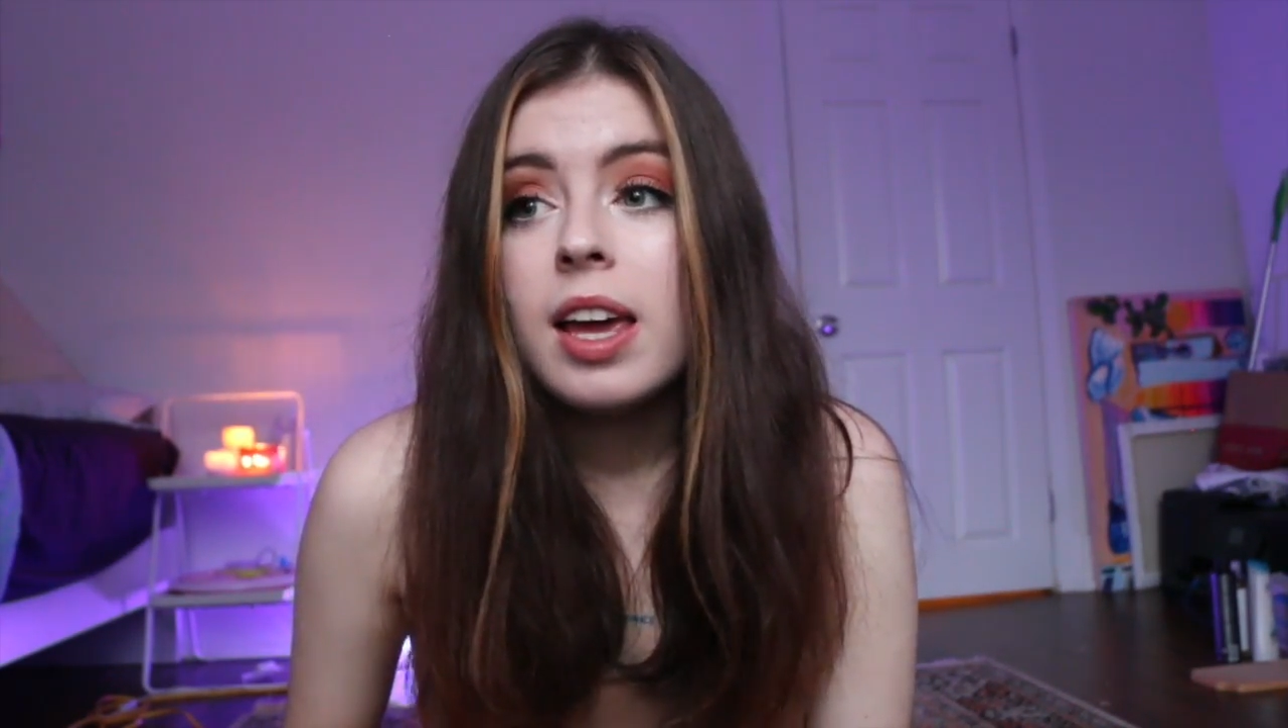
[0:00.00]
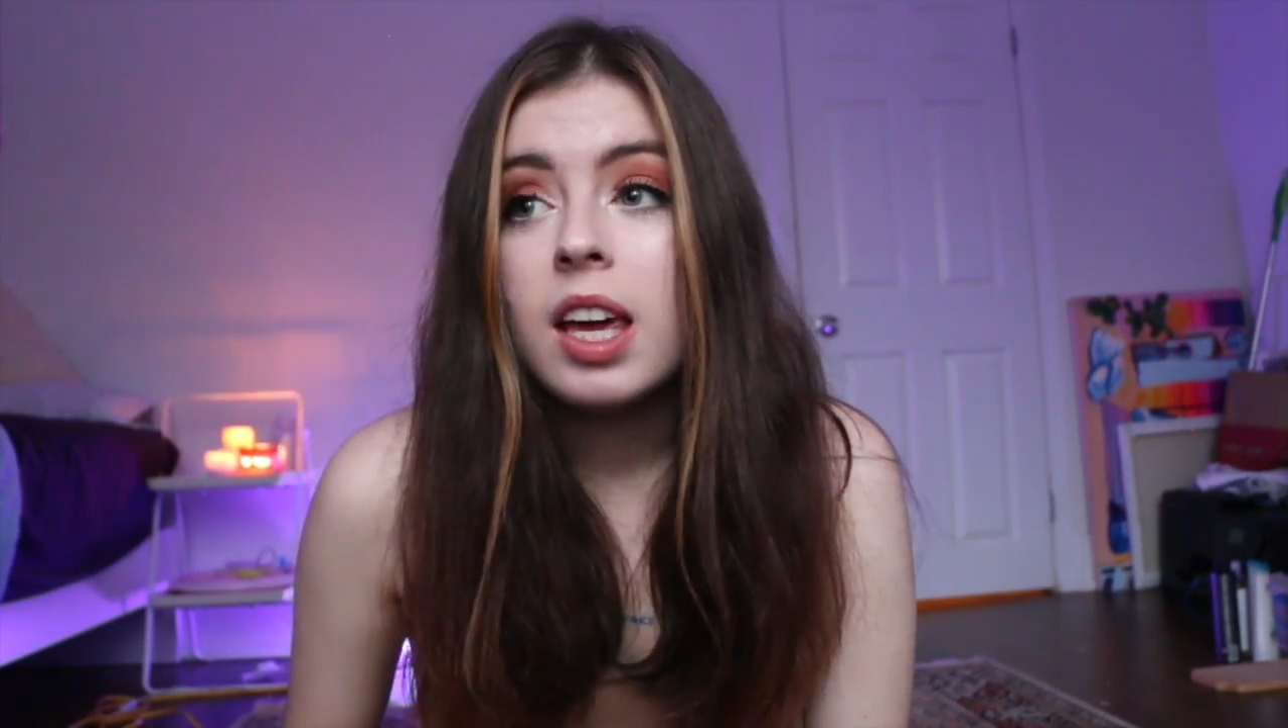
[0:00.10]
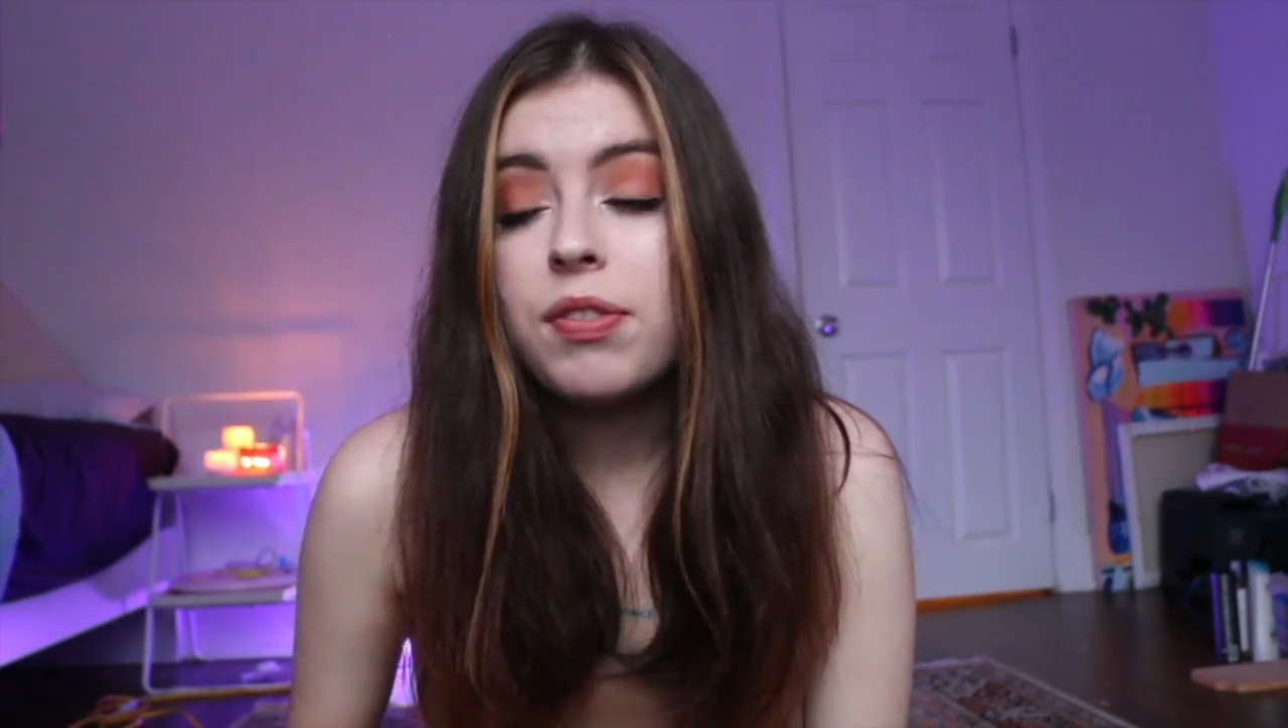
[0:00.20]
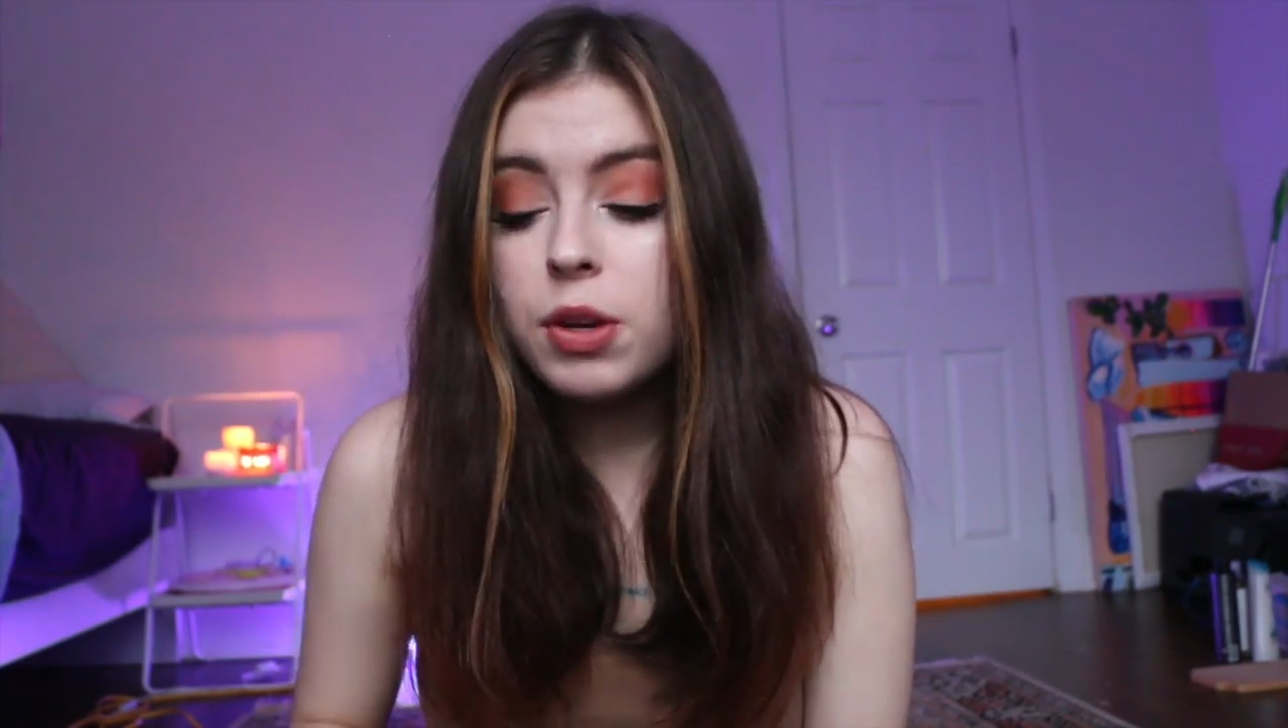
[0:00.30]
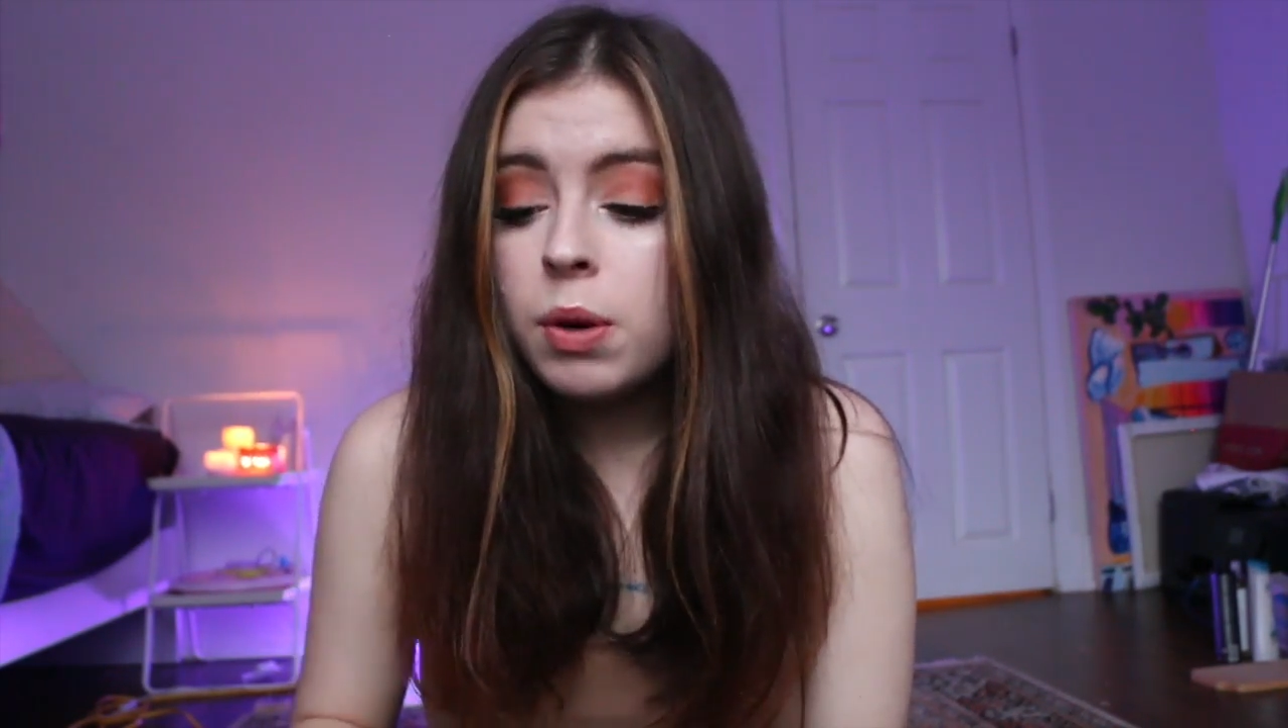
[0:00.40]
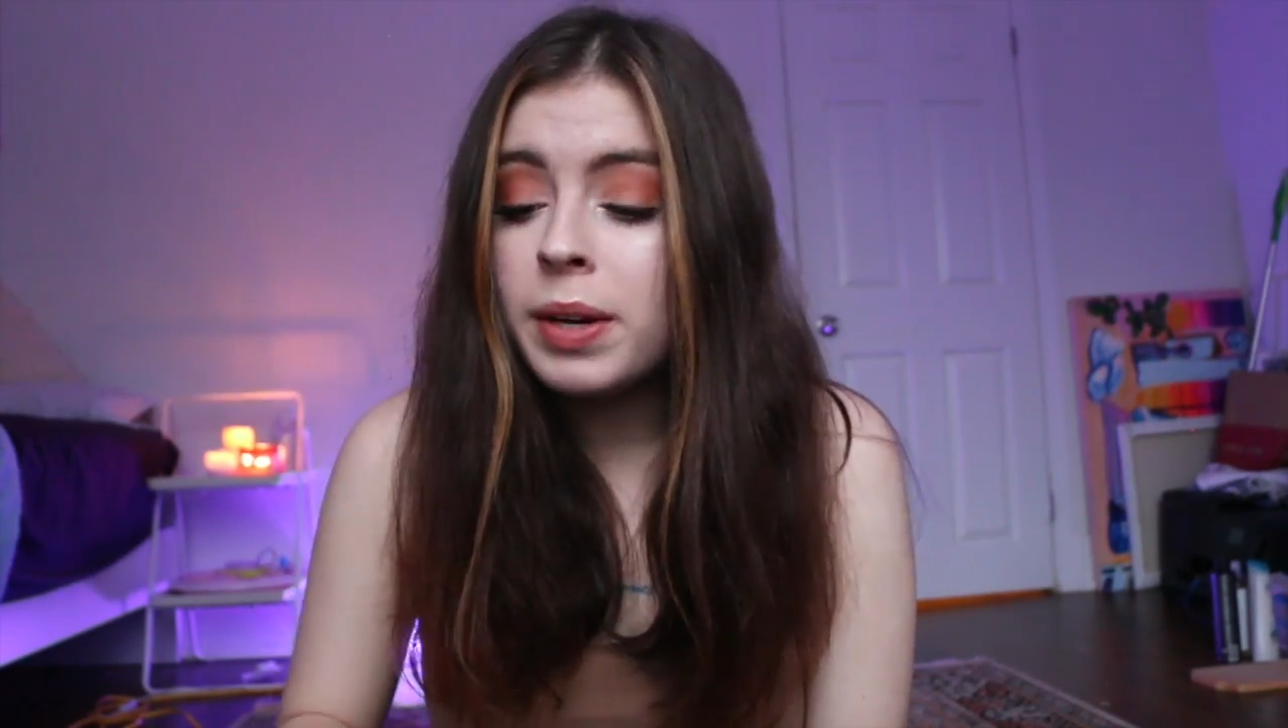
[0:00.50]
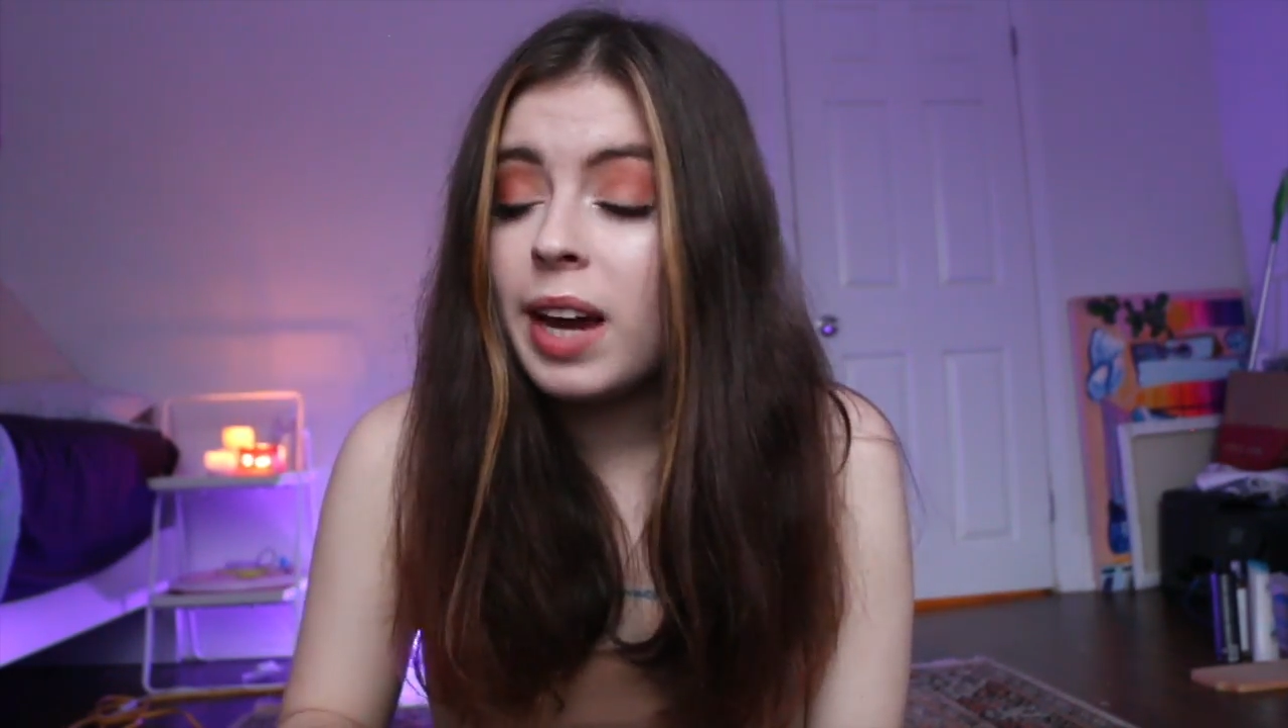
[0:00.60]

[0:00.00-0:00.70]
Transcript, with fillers: If you don't